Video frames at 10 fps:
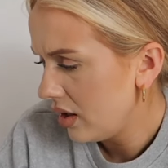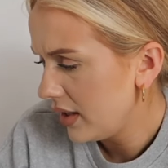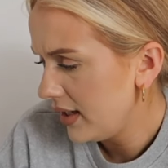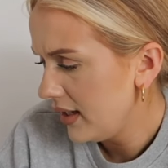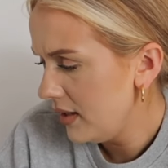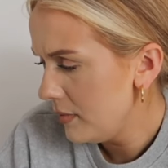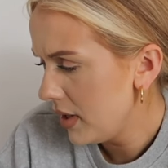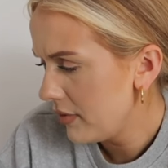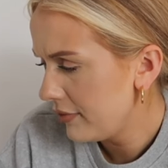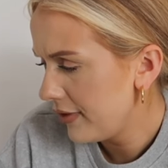I keep
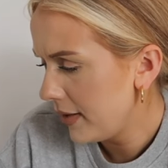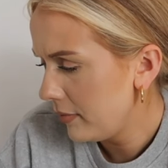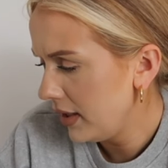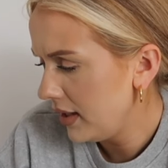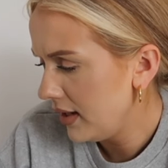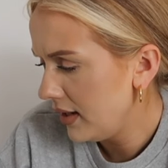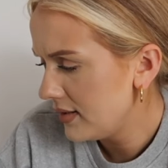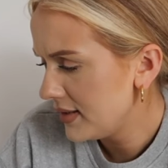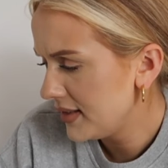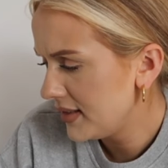my family
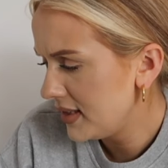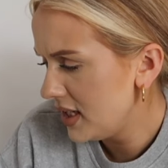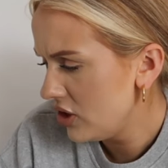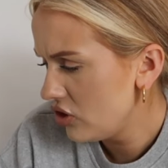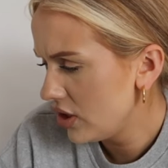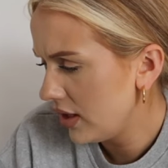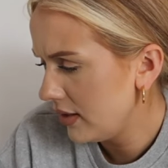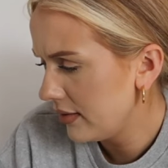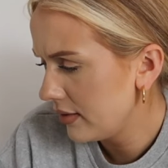in stitches.